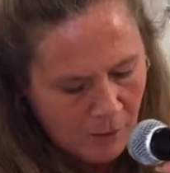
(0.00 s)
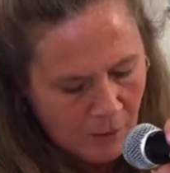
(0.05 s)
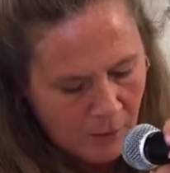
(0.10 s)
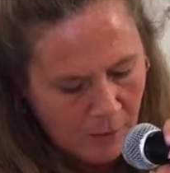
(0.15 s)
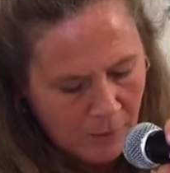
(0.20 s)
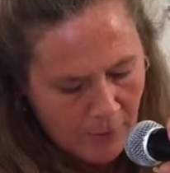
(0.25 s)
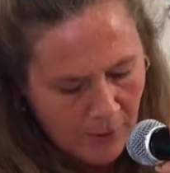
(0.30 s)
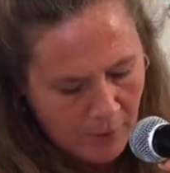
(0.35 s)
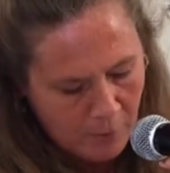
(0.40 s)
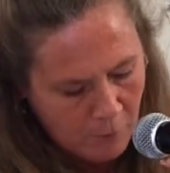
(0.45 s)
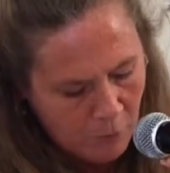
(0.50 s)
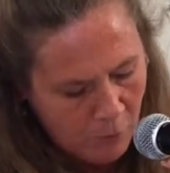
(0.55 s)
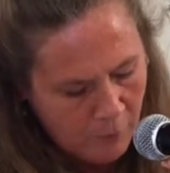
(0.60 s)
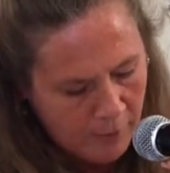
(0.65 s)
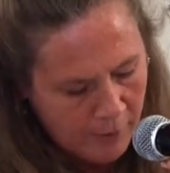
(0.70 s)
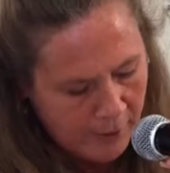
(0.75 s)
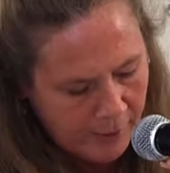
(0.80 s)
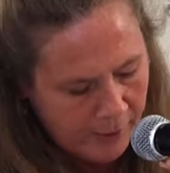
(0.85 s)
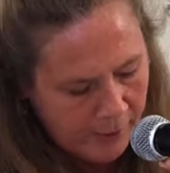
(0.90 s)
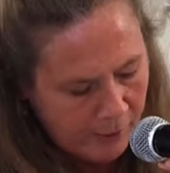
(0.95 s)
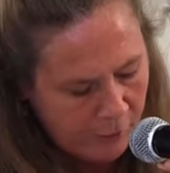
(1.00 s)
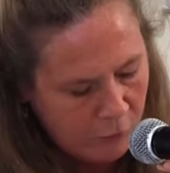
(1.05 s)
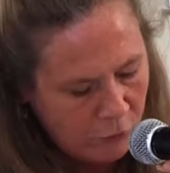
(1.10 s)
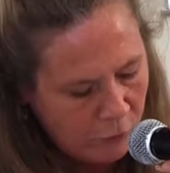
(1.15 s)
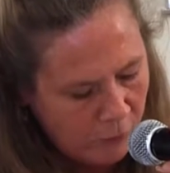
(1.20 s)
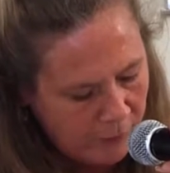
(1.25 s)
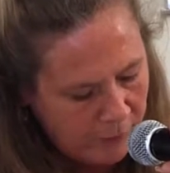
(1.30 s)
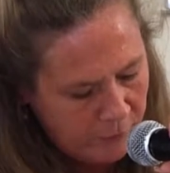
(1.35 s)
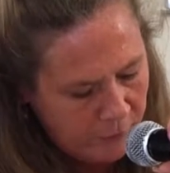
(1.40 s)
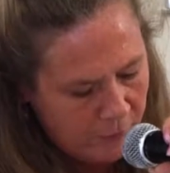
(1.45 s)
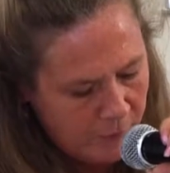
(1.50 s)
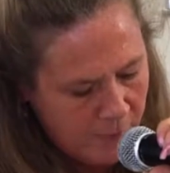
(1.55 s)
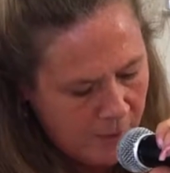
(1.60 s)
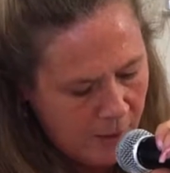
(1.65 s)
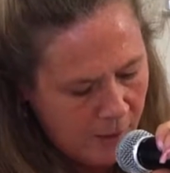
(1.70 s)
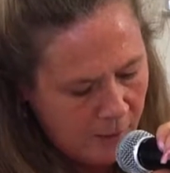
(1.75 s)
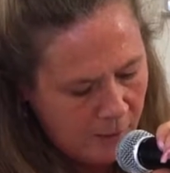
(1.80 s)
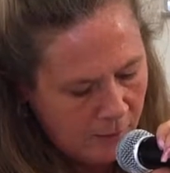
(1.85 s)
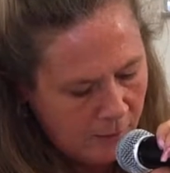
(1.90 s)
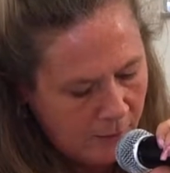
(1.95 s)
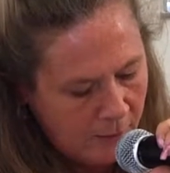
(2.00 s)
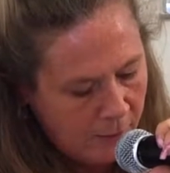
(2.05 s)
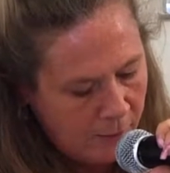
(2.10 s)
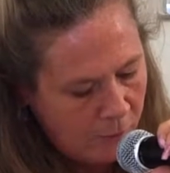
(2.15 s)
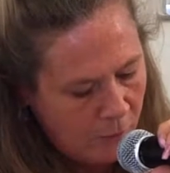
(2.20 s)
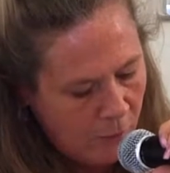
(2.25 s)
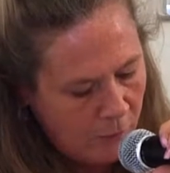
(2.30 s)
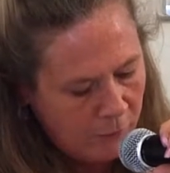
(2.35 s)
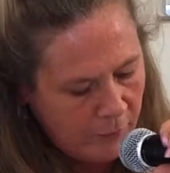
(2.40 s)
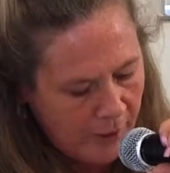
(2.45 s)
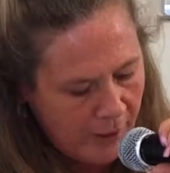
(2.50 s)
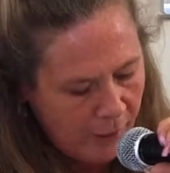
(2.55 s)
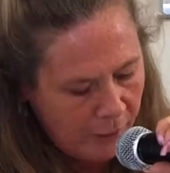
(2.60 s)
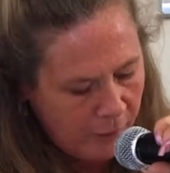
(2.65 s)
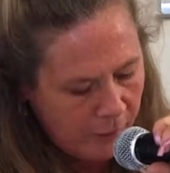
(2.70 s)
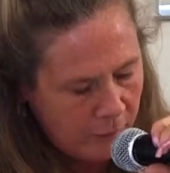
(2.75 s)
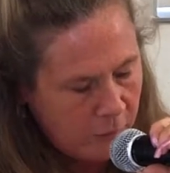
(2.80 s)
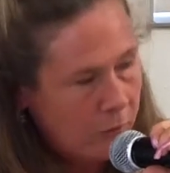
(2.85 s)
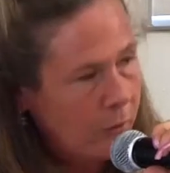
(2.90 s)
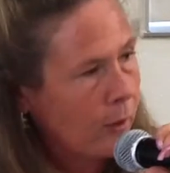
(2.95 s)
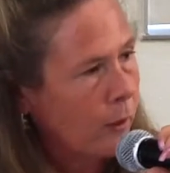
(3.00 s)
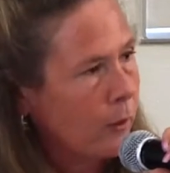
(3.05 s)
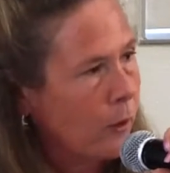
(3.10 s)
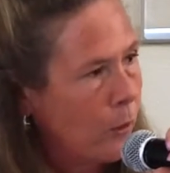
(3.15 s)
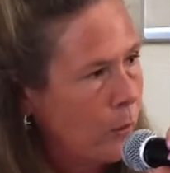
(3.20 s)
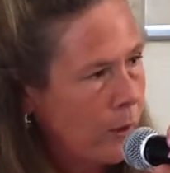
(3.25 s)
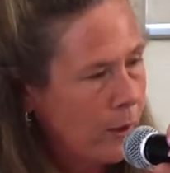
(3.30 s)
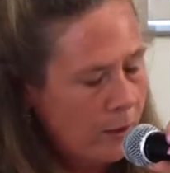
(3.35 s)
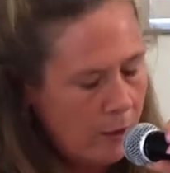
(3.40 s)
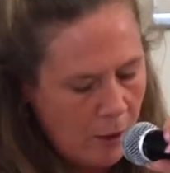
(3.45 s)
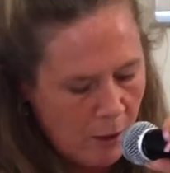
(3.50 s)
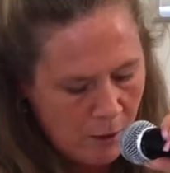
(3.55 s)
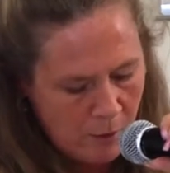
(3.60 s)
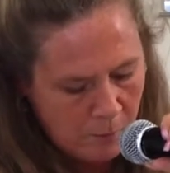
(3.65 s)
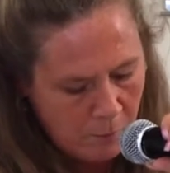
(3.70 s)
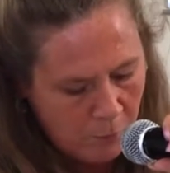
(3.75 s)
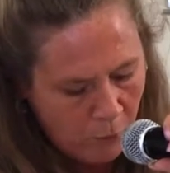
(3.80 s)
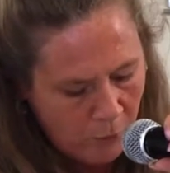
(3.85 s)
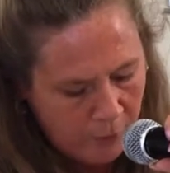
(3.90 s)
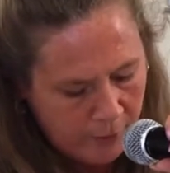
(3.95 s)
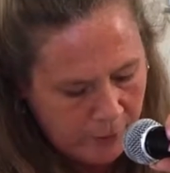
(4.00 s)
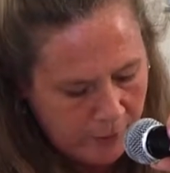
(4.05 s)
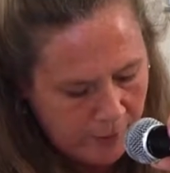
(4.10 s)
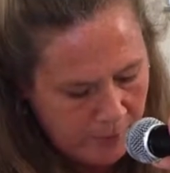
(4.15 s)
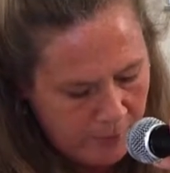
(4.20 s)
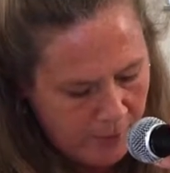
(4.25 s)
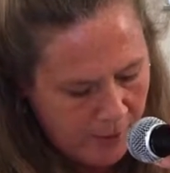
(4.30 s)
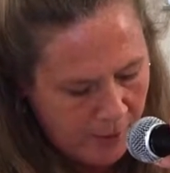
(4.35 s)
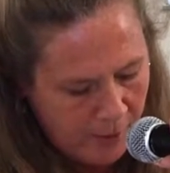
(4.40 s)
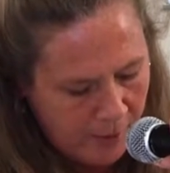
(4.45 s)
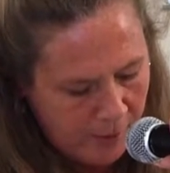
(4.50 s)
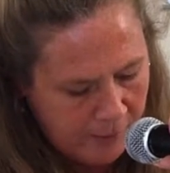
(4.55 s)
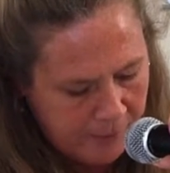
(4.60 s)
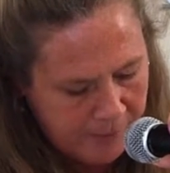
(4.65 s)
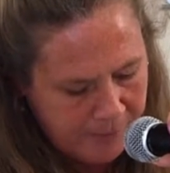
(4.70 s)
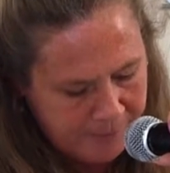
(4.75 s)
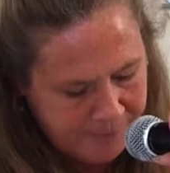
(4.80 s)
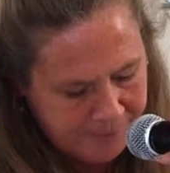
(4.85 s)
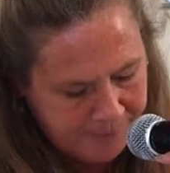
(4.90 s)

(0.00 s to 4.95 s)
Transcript: In that moment, I had a choice to make. It involved ethics and a loaded gun pointed at my head.